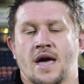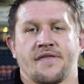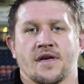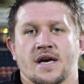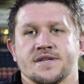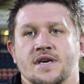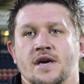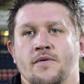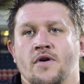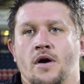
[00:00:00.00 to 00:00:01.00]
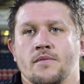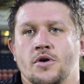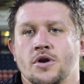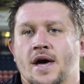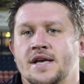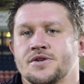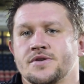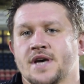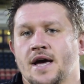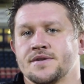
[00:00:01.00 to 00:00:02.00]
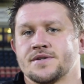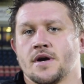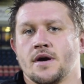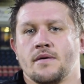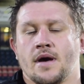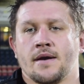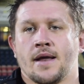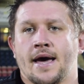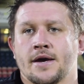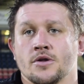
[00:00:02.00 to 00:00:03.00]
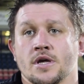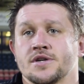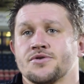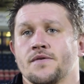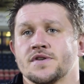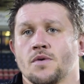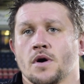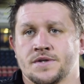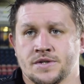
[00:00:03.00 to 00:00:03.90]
Yeah, I think that's key. We've got good 9s, good 10s, and good leaders throughout the squad.